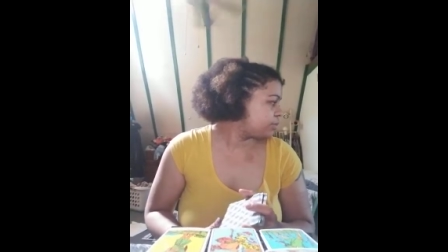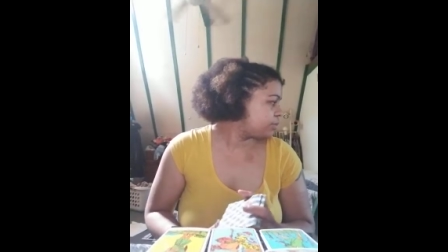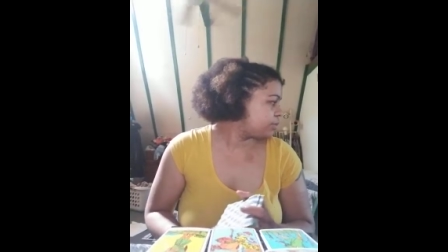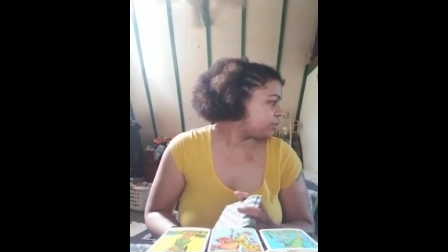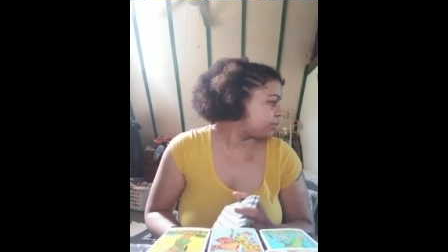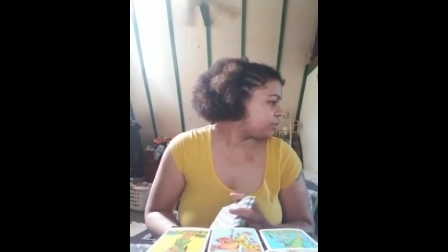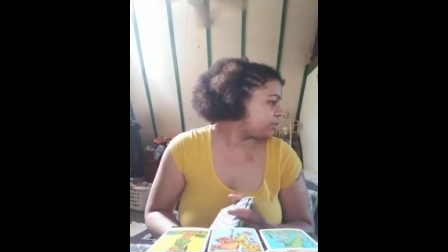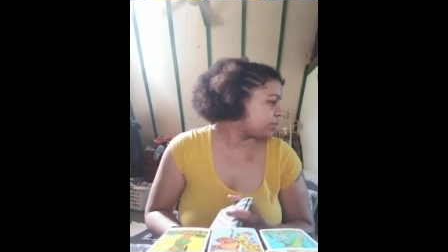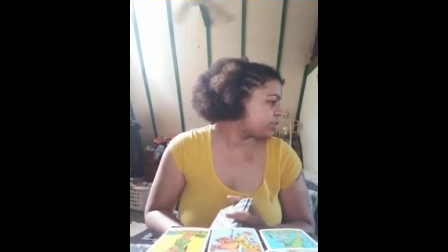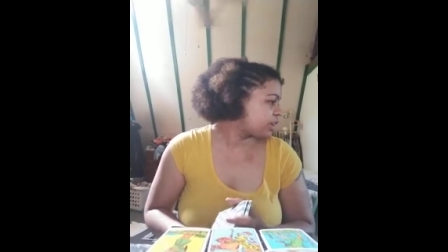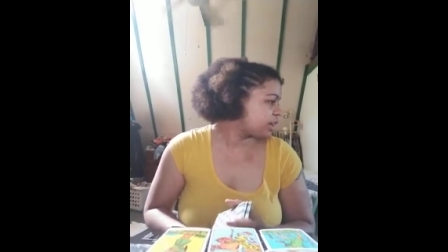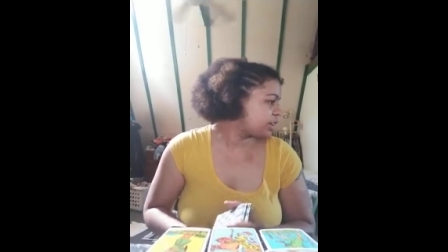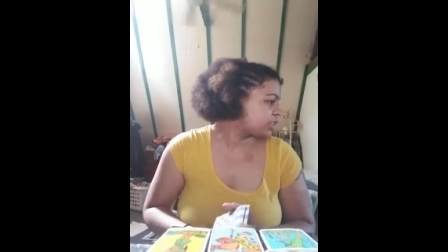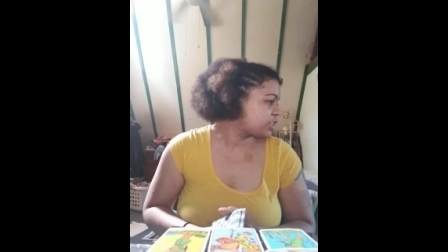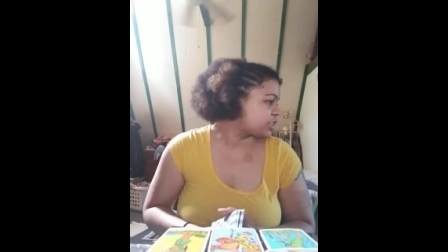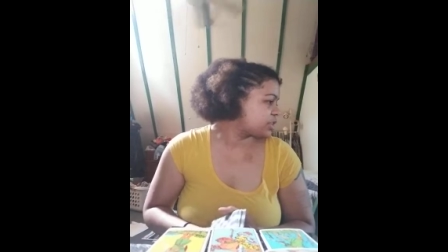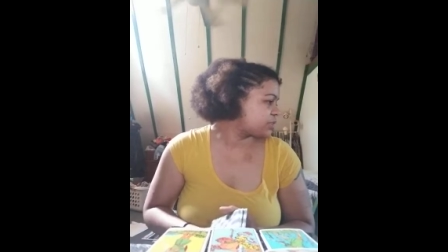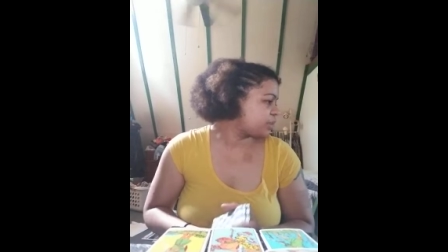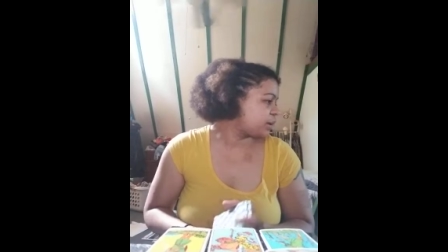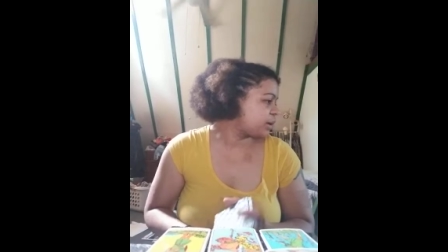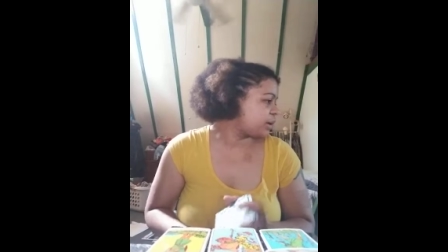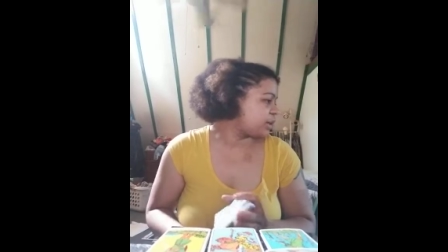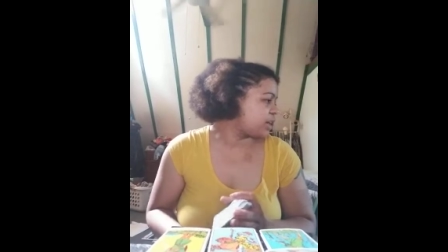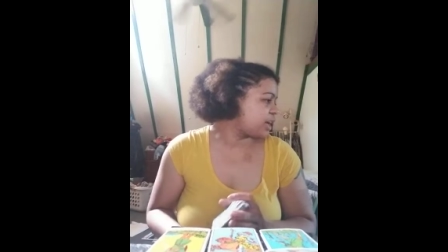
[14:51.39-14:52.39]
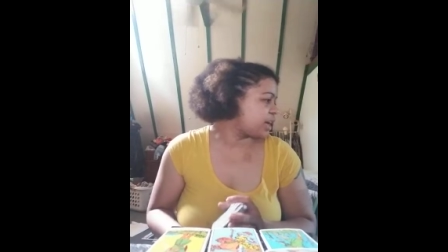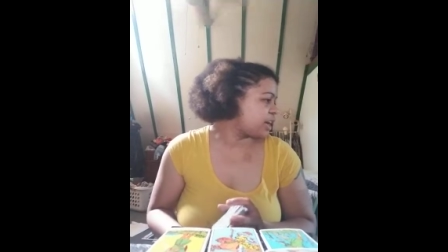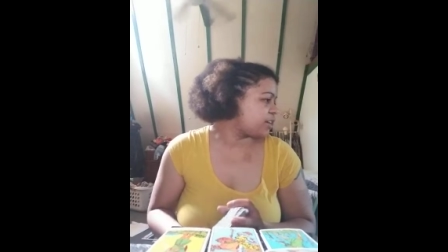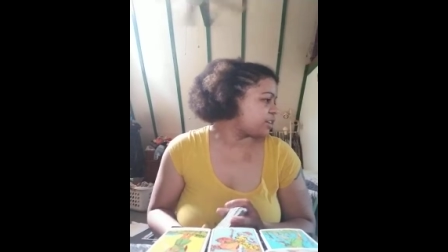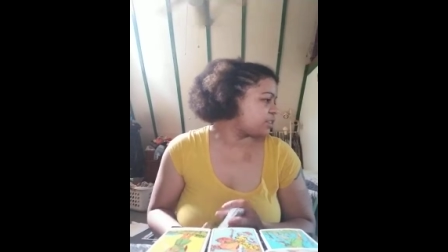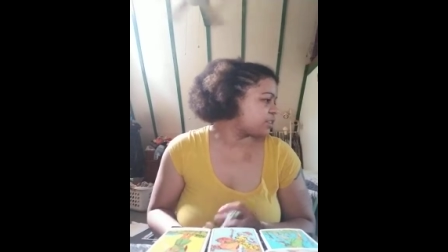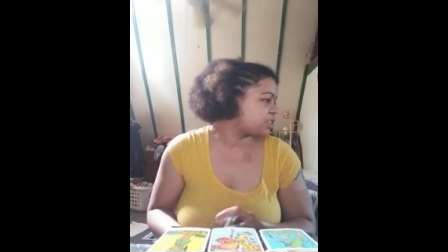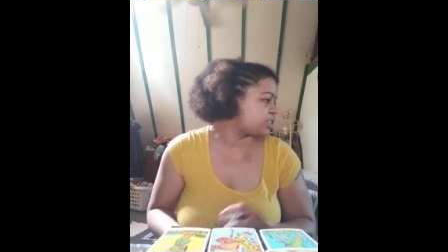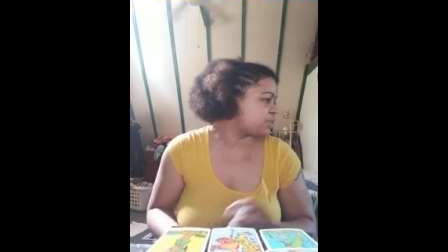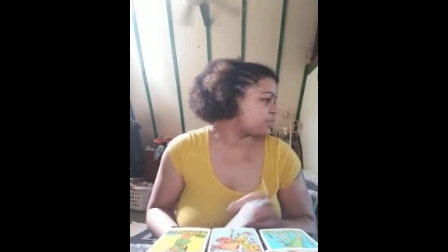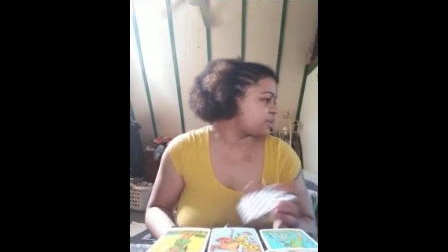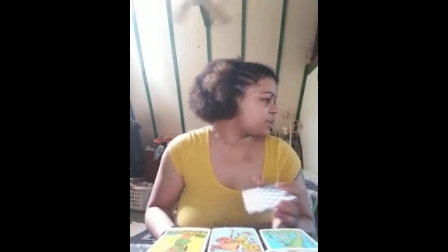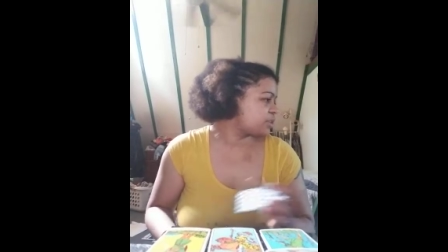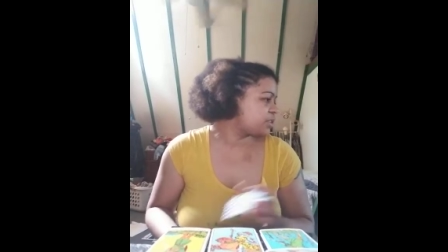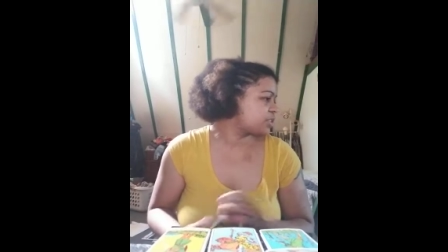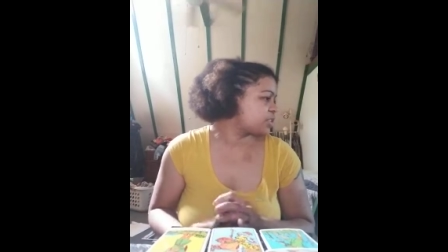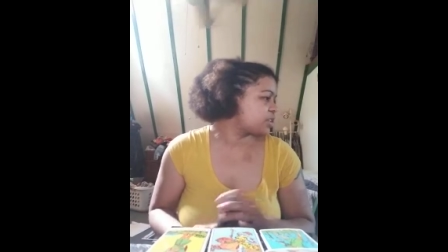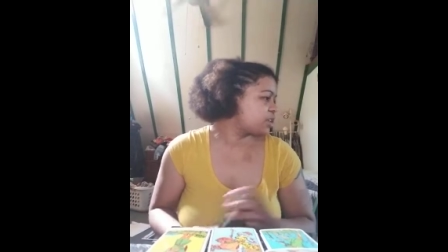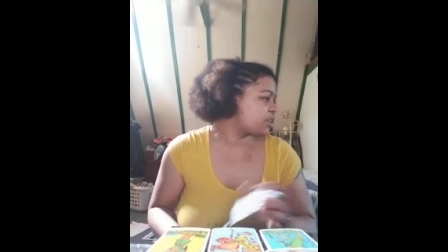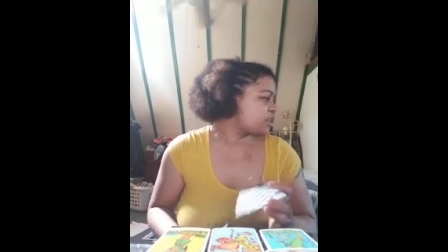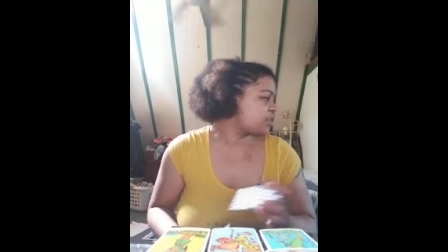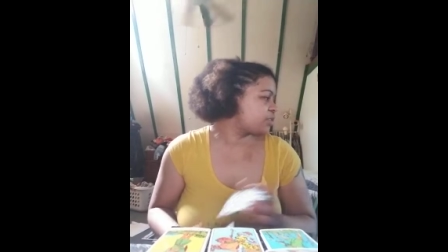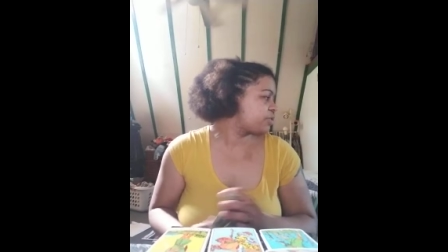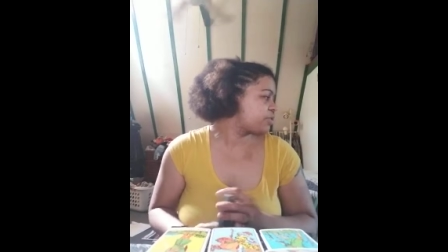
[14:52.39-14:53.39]
you scratched your bowl out and spilled it
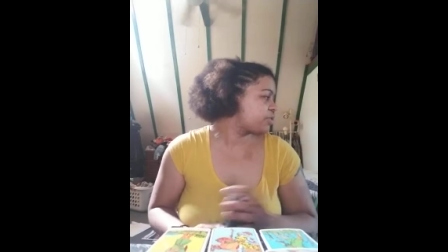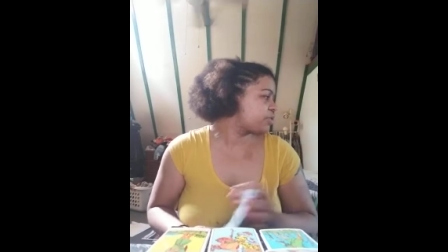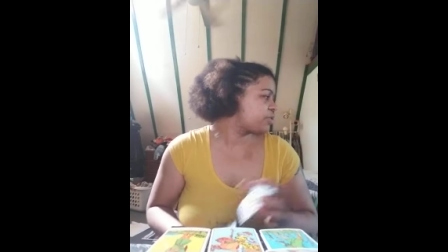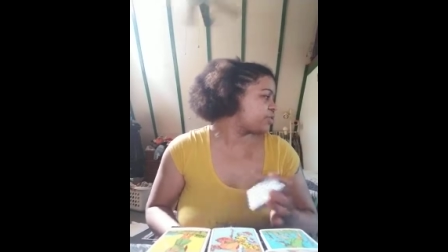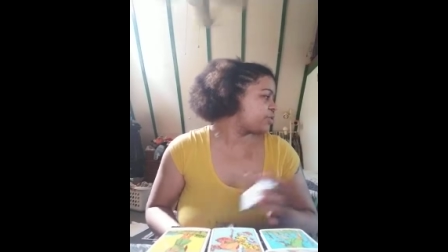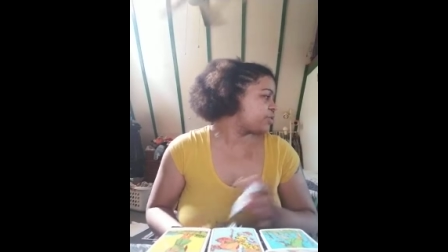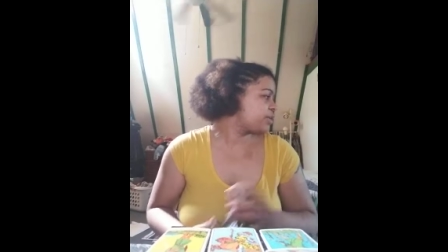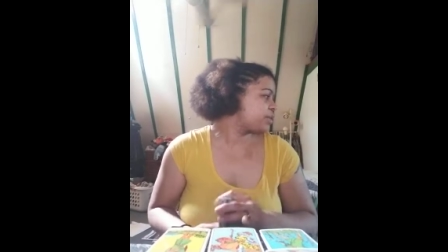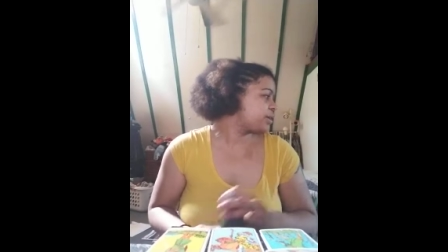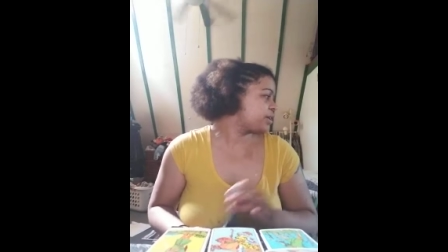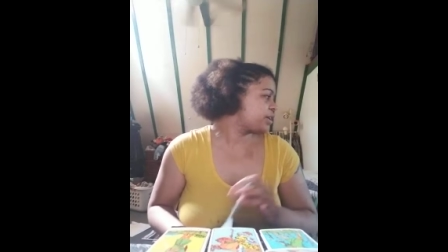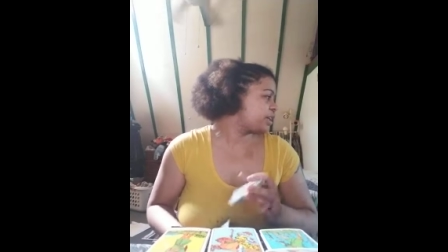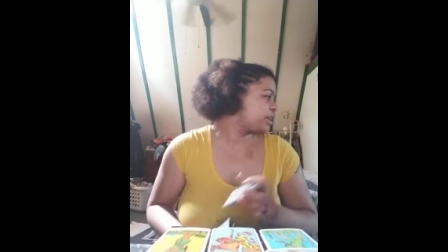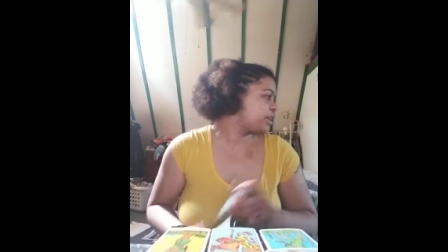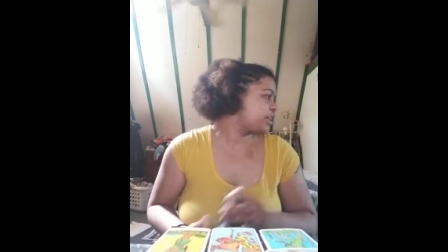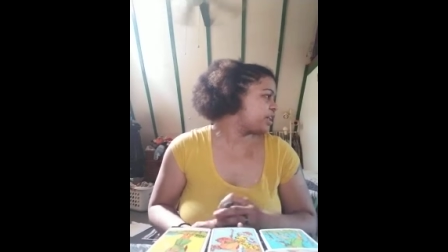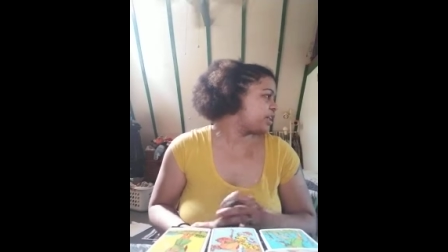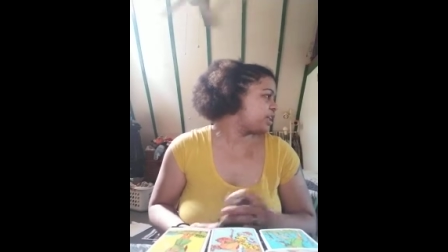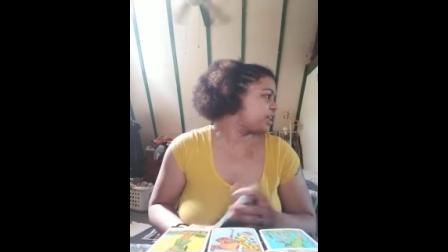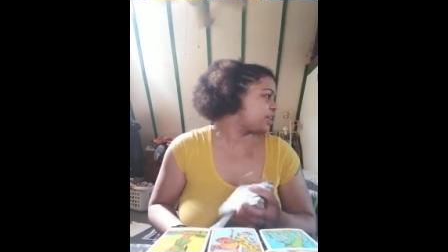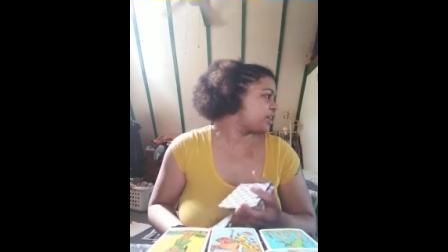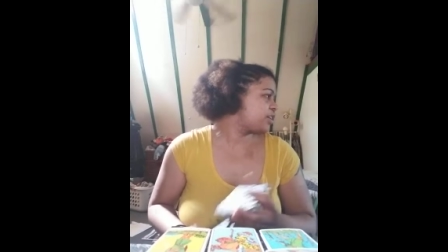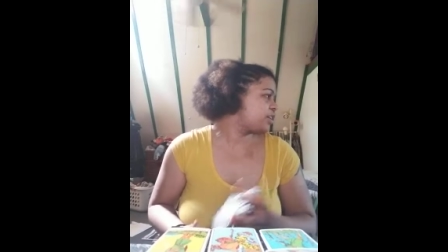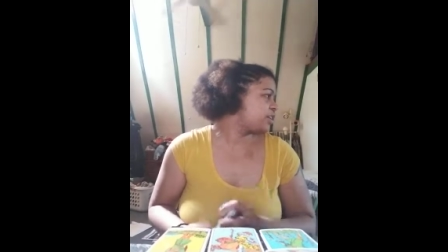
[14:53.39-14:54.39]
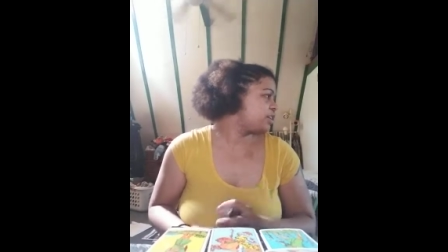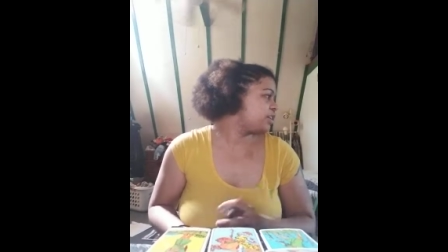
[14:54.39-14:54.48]
all over the floor, didn't you?